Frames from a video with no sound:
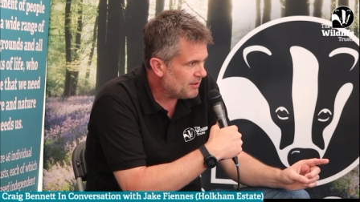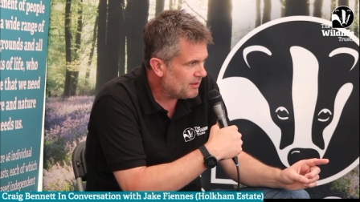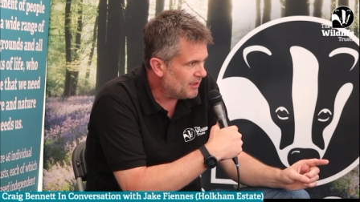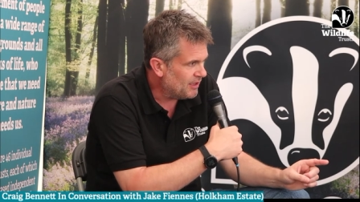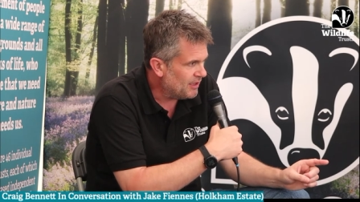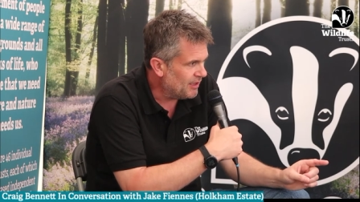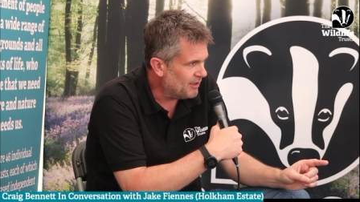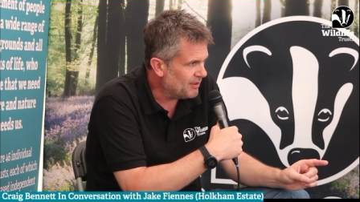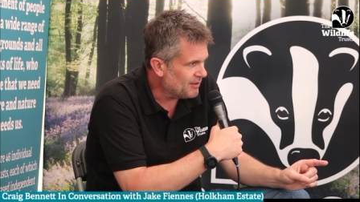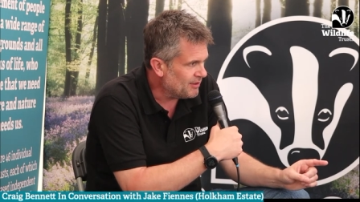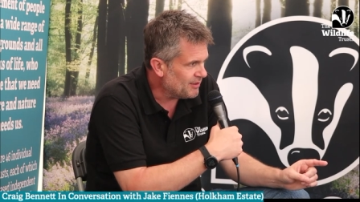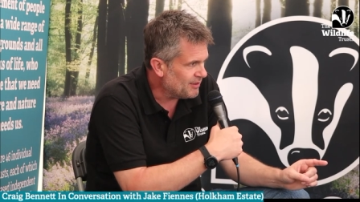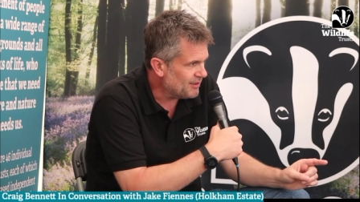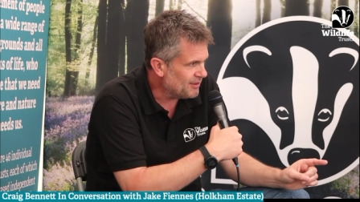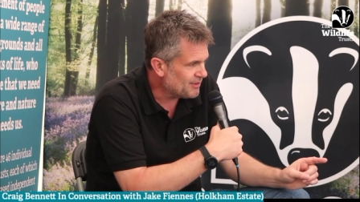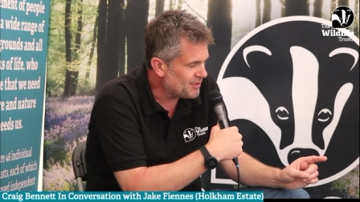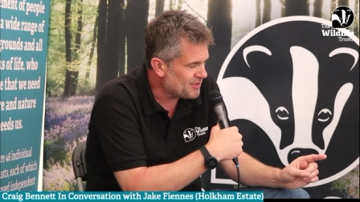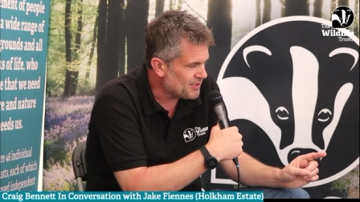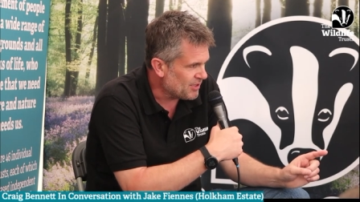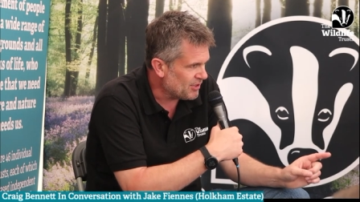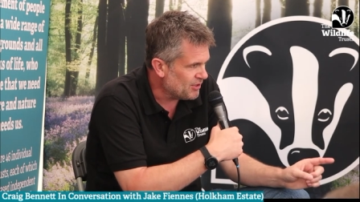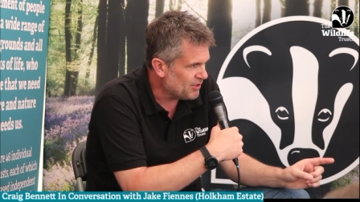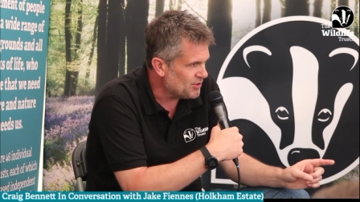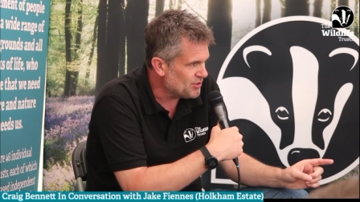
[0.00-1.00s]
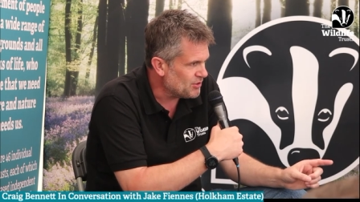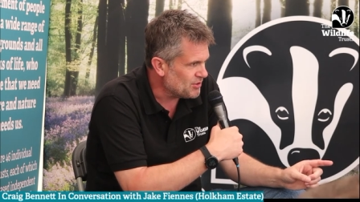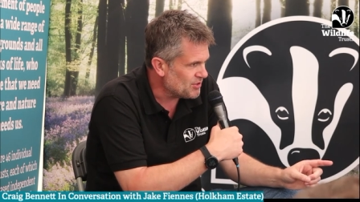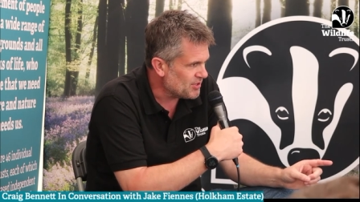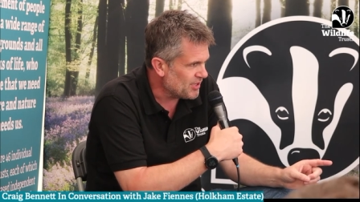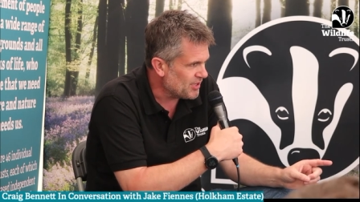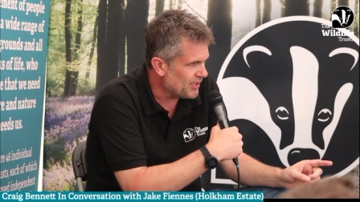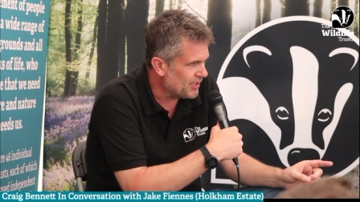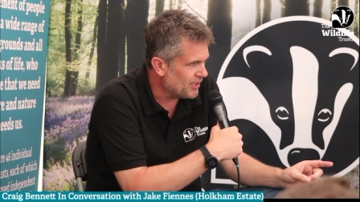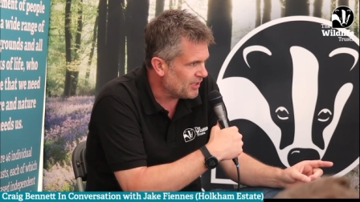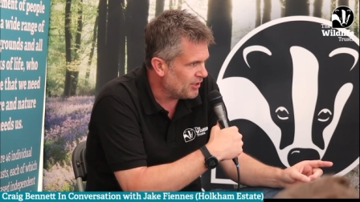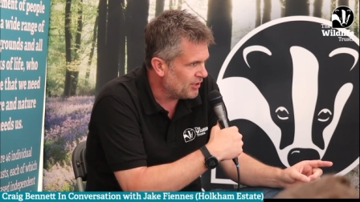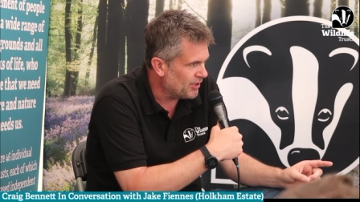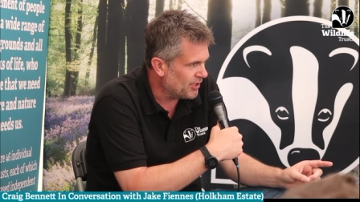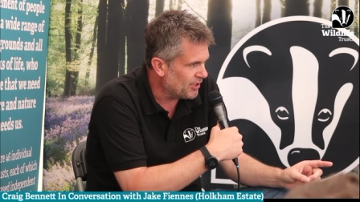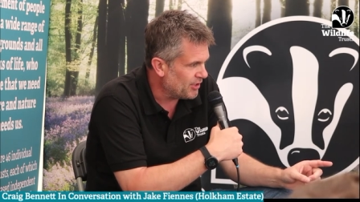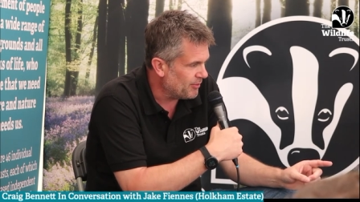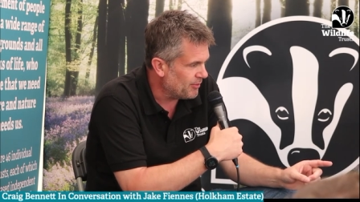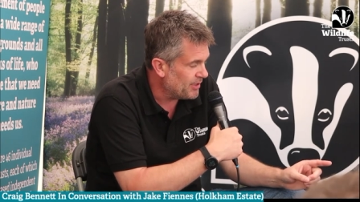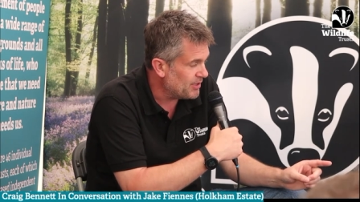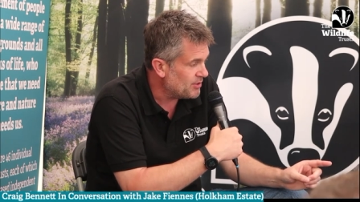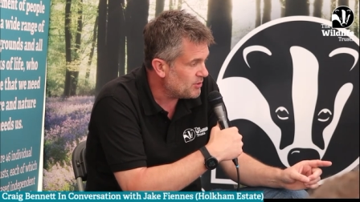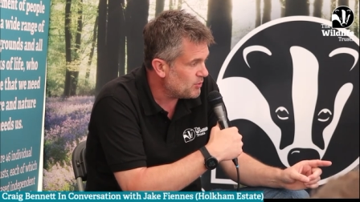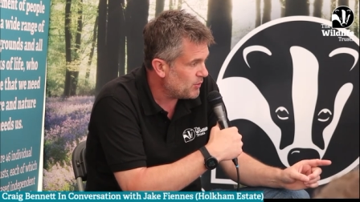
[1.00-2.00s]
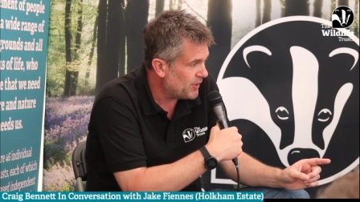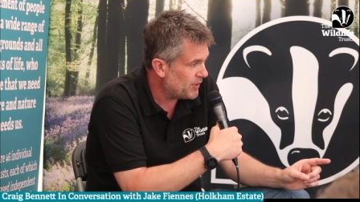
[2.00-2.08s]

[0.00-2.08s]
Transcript: because I heard you say it earlier, you mean